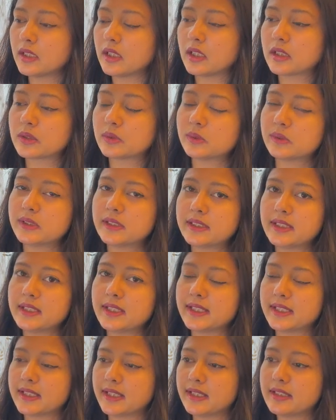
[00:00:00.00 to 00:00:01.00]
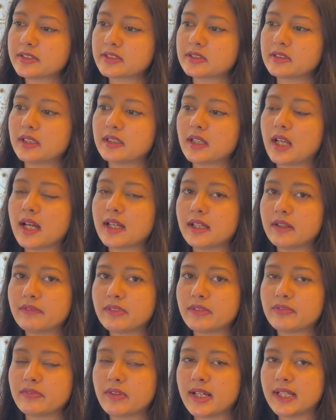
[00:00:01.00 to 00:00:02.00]
A colon indicates that I have
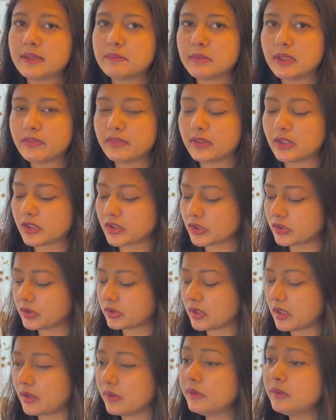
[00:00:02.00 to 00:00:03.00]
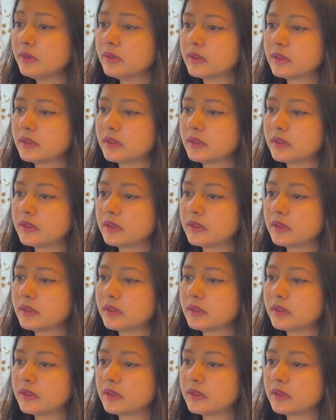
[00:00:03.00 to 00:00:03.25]
defined my function now,